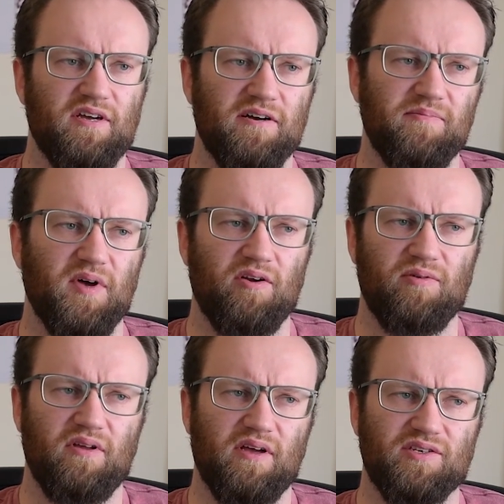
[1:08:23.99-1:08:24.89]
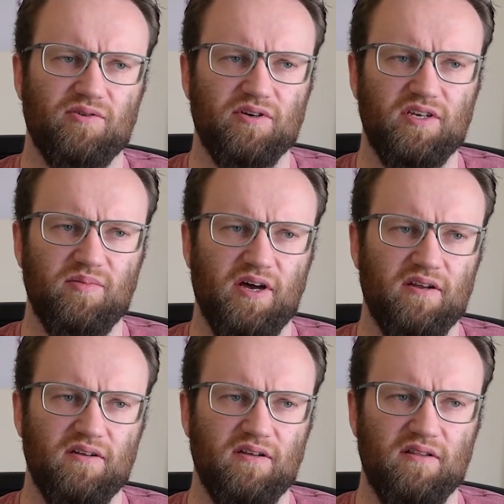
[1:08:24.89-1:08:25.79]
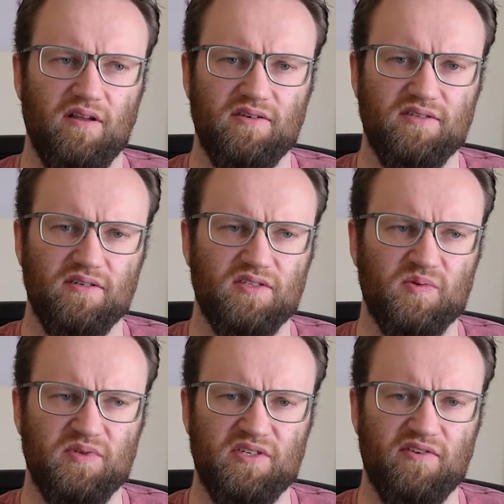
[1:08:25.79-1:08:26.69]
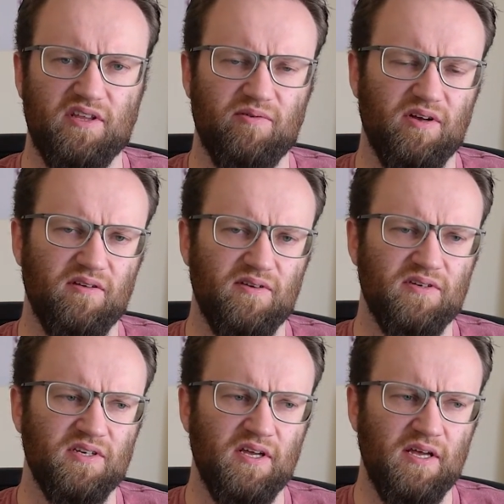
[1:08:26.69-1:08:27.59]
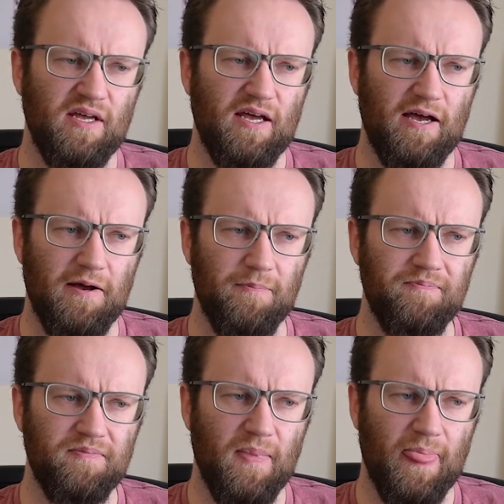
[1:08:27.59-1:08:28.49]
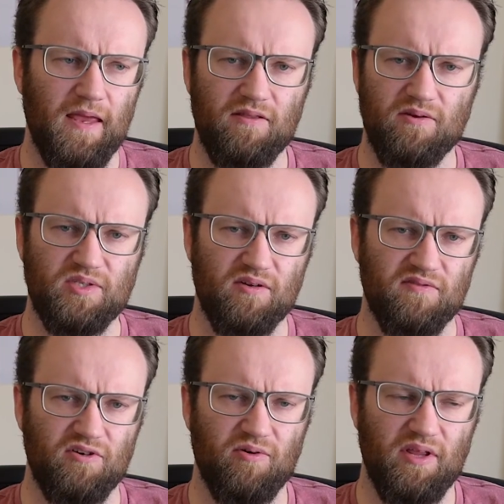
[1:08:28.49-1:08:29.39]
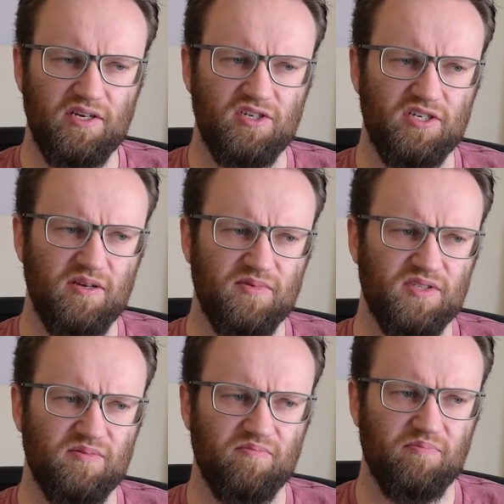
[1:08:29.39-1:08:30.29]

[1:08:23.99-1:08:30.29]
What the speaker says: I don't really like talking about it unless it's specifically relevant in those sort of new relationships.